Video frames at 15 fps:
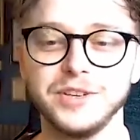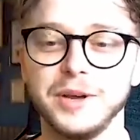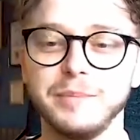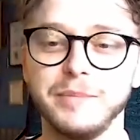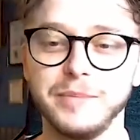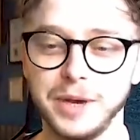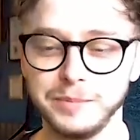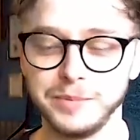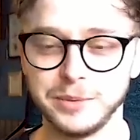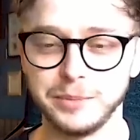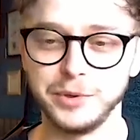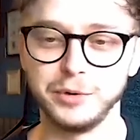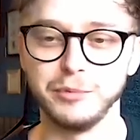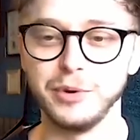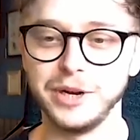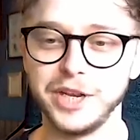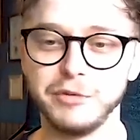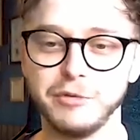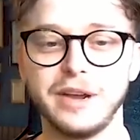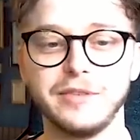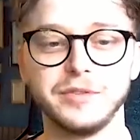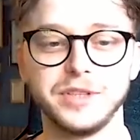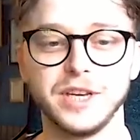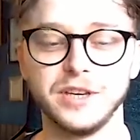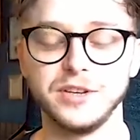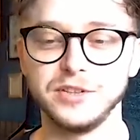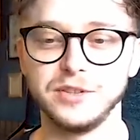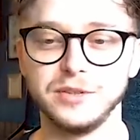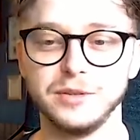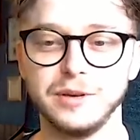I'm I'm someone who really gravitates
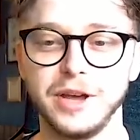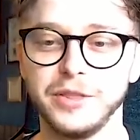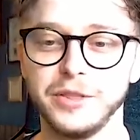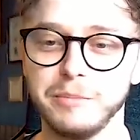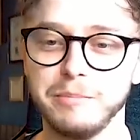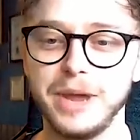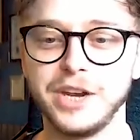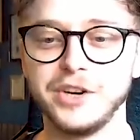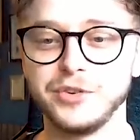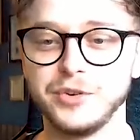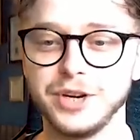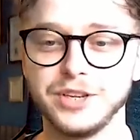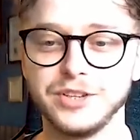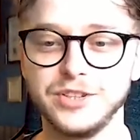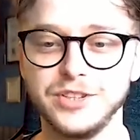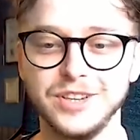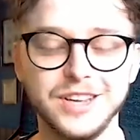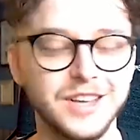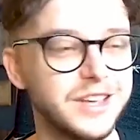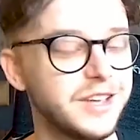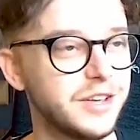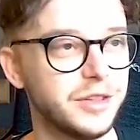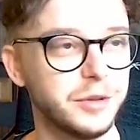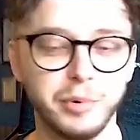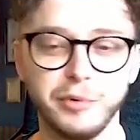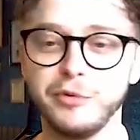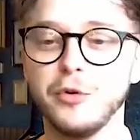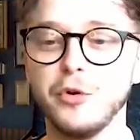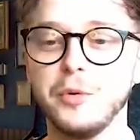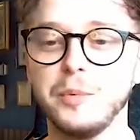to like the metrics, the
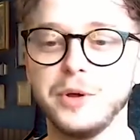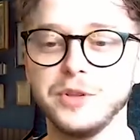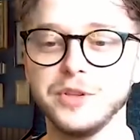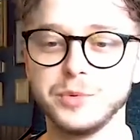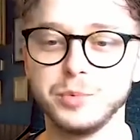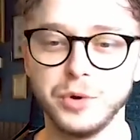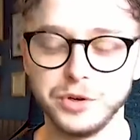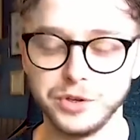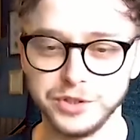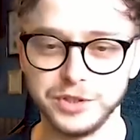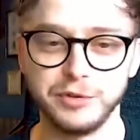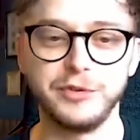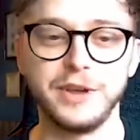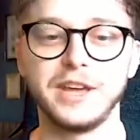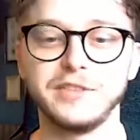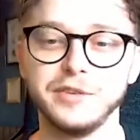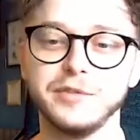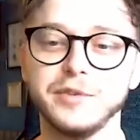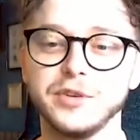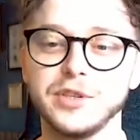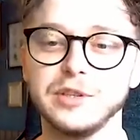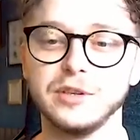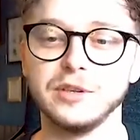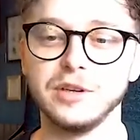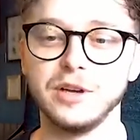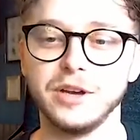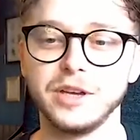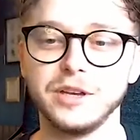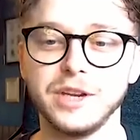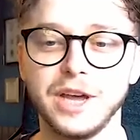performance, what does effectiveness look
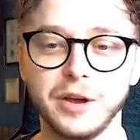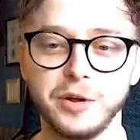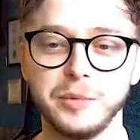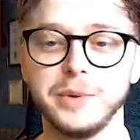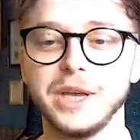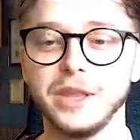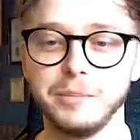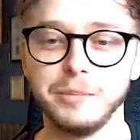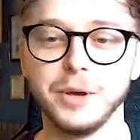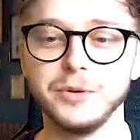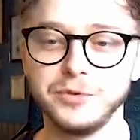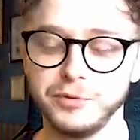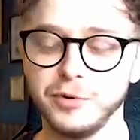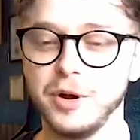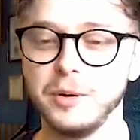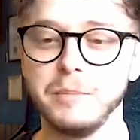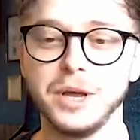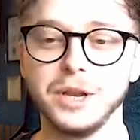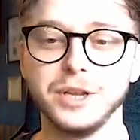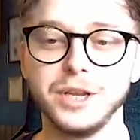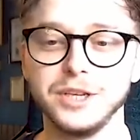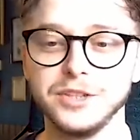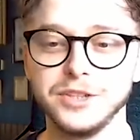like, and how can we get the most for our money.